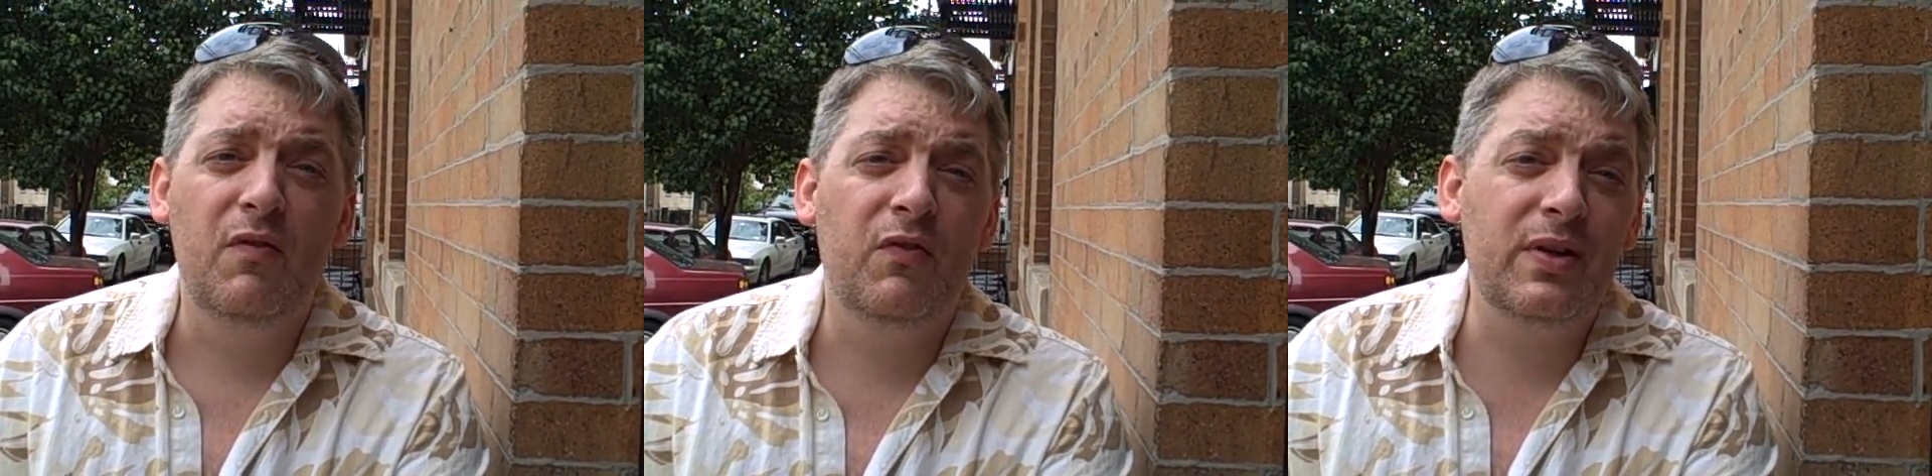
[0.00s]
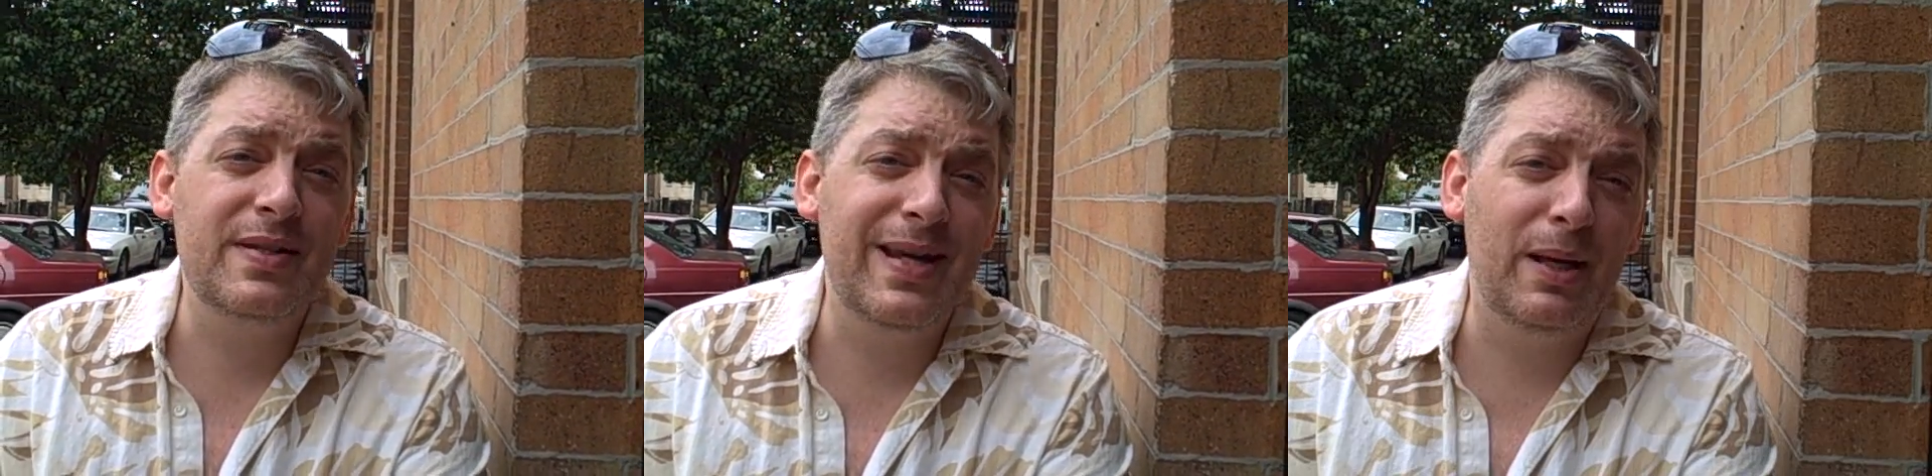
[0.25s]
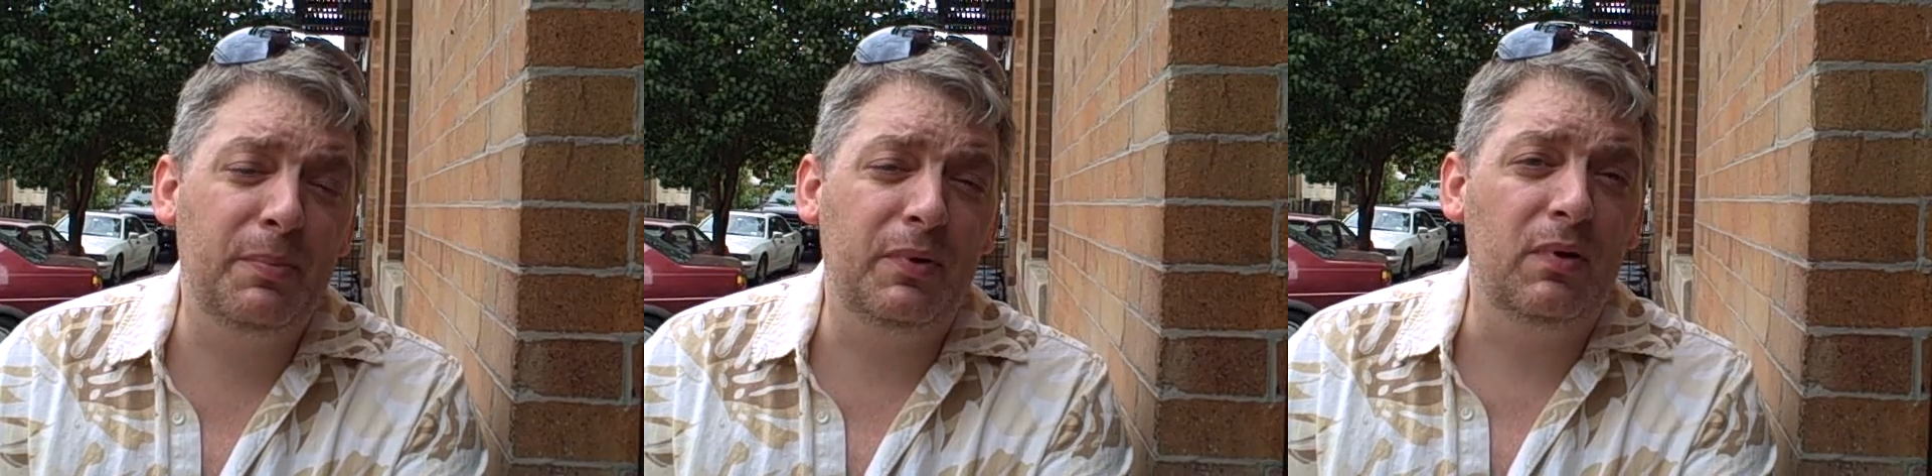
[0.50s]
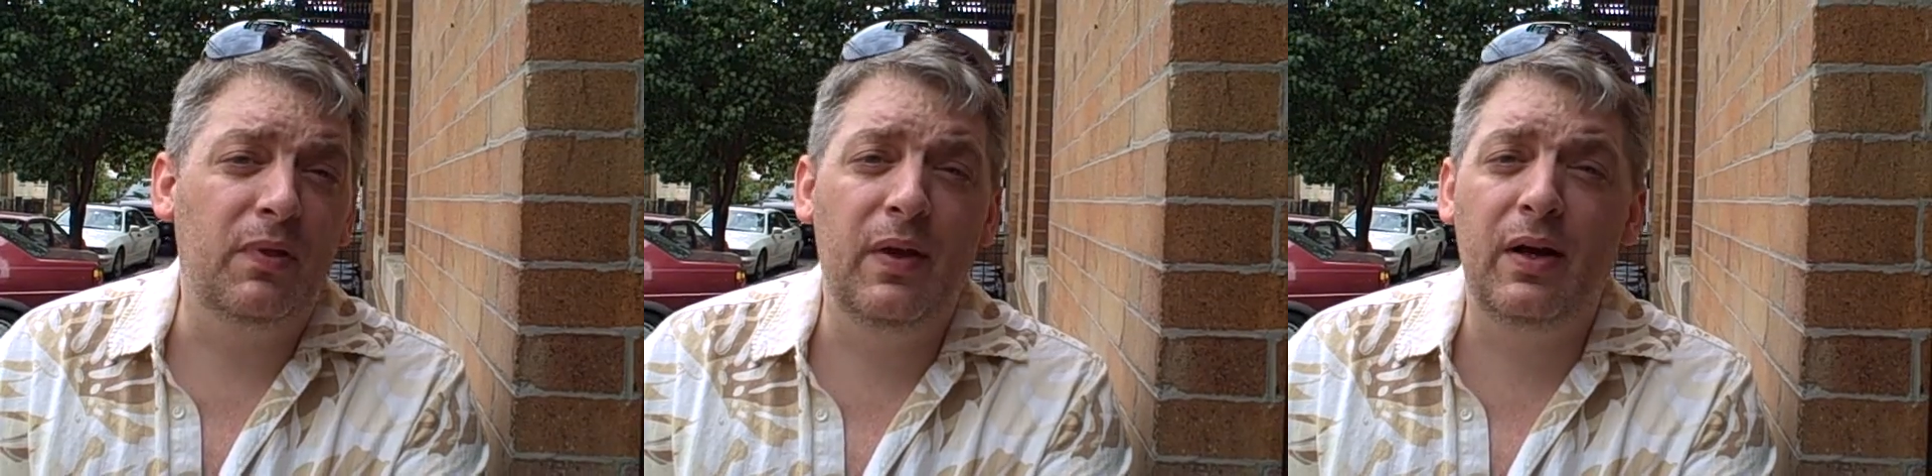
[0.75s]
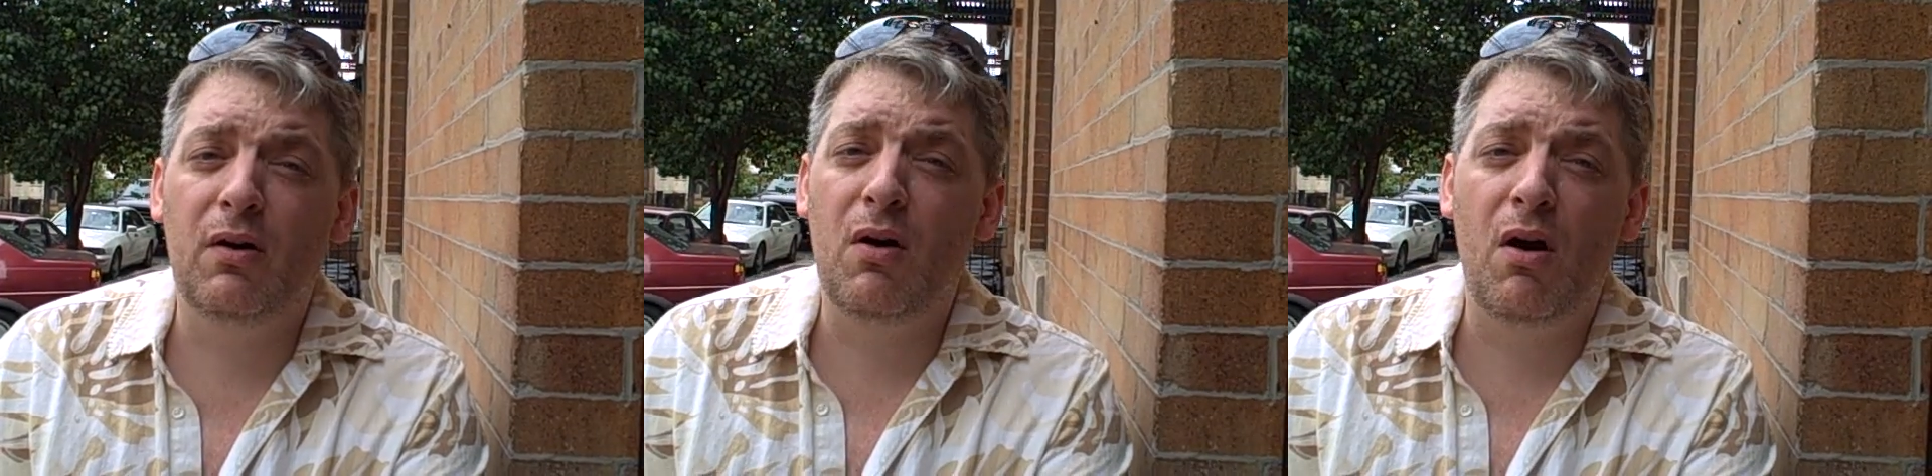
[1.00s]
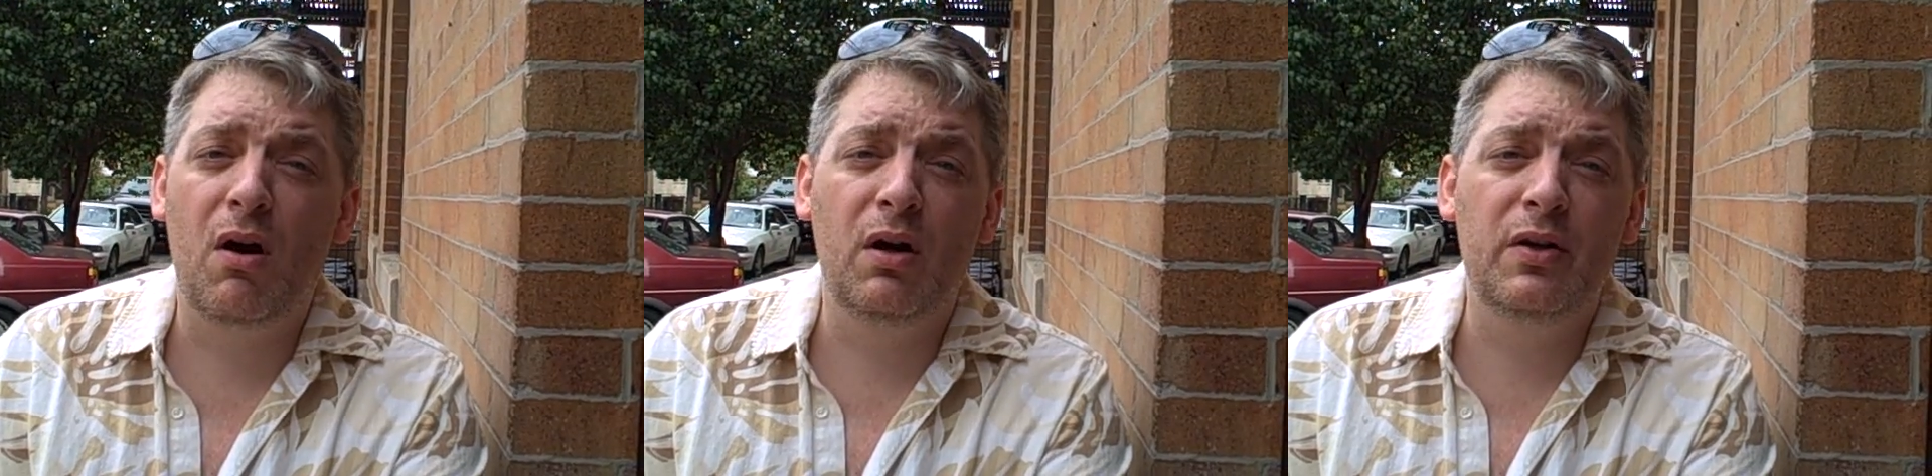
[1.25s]
For example, there
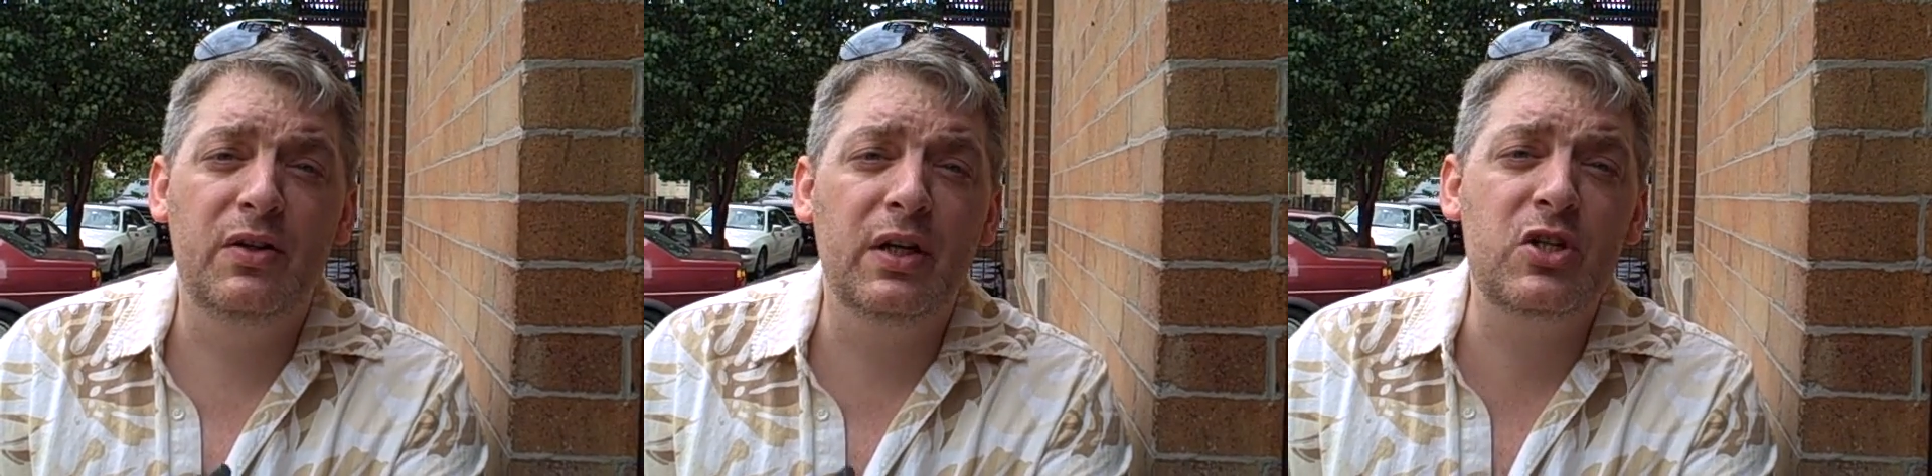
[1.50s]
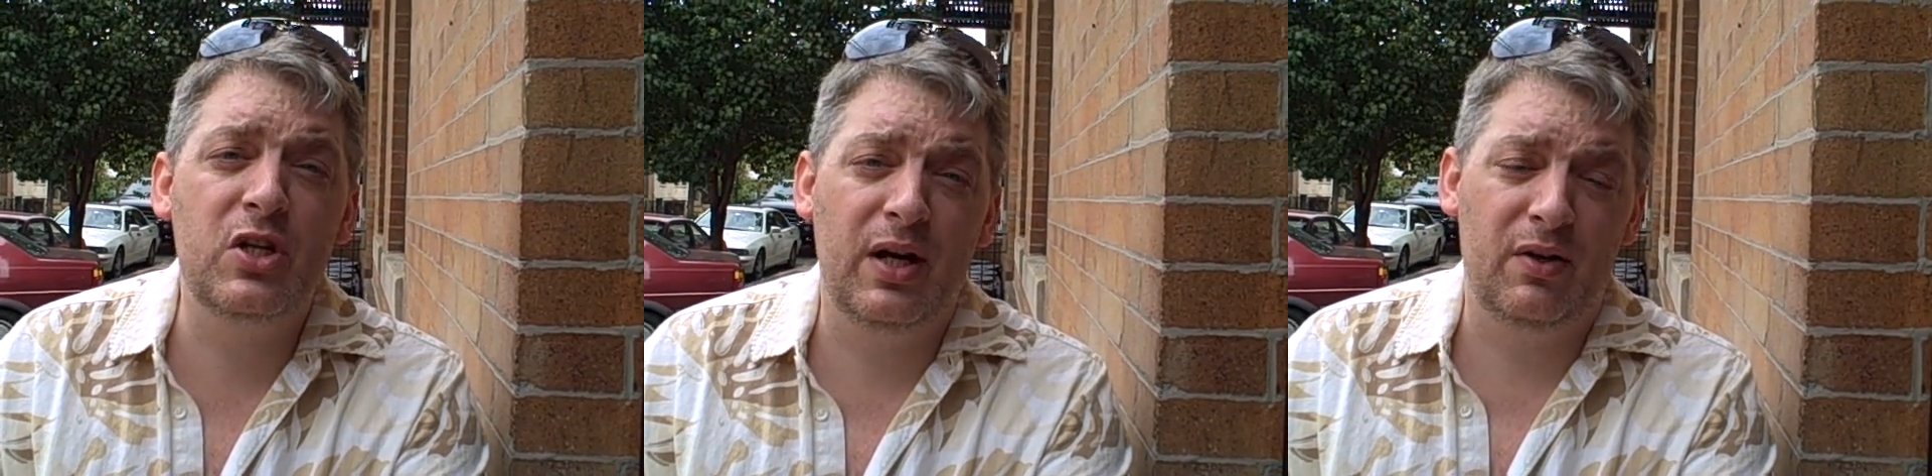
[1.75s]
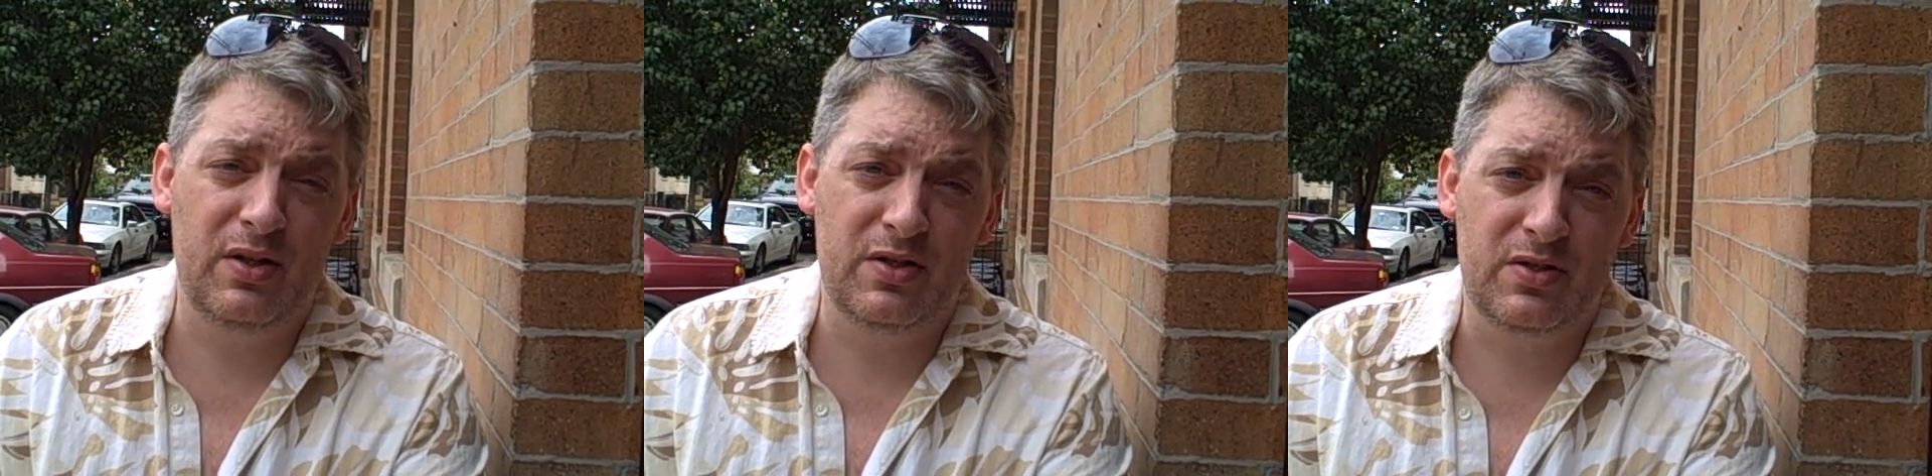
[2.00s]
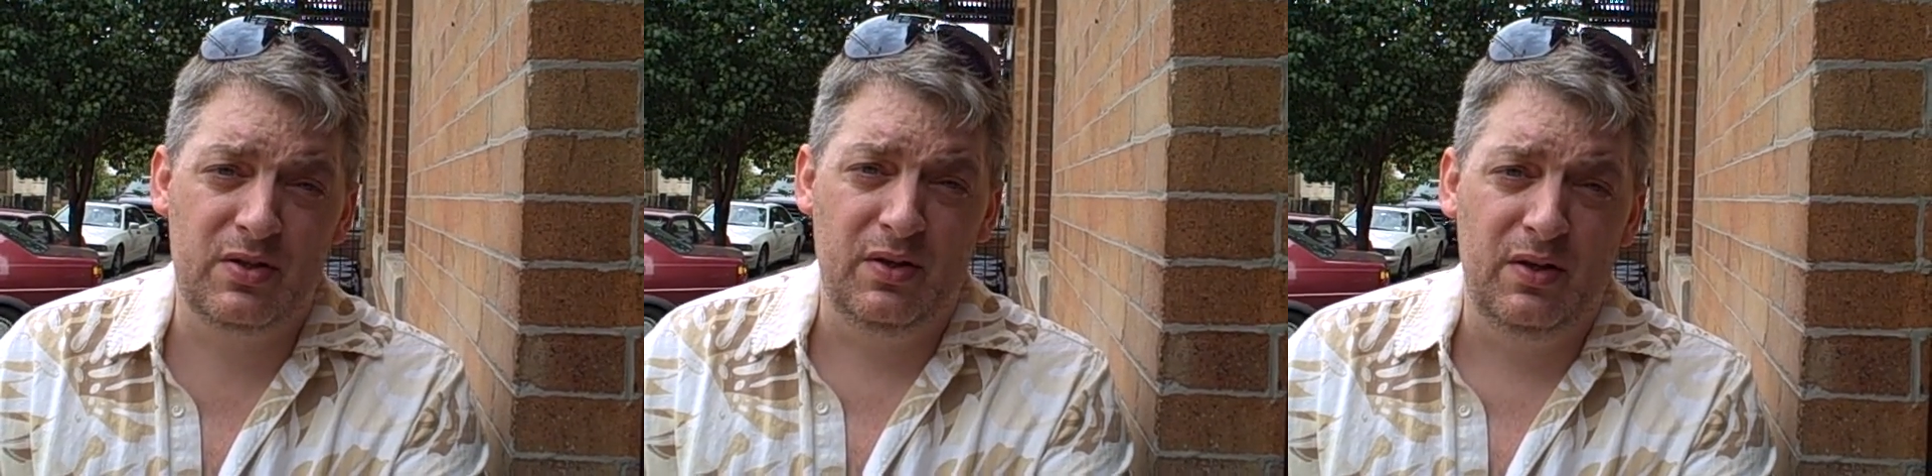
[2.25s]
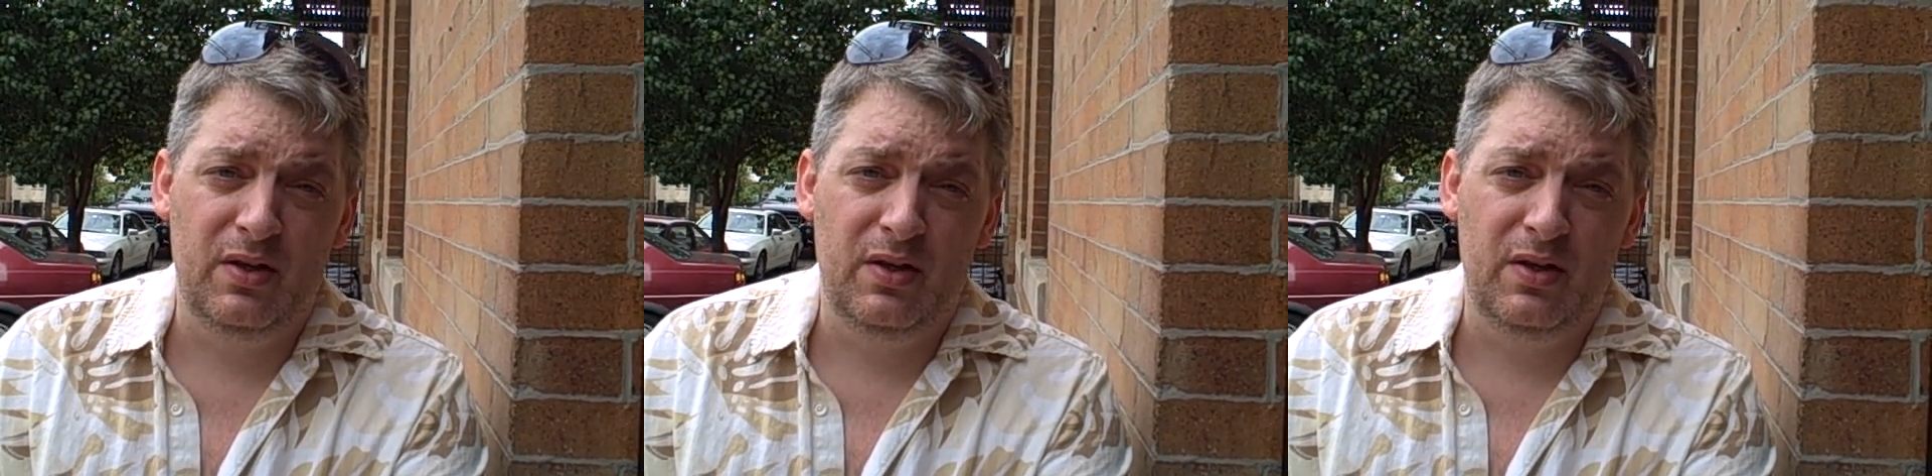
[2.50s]
are dictionaries,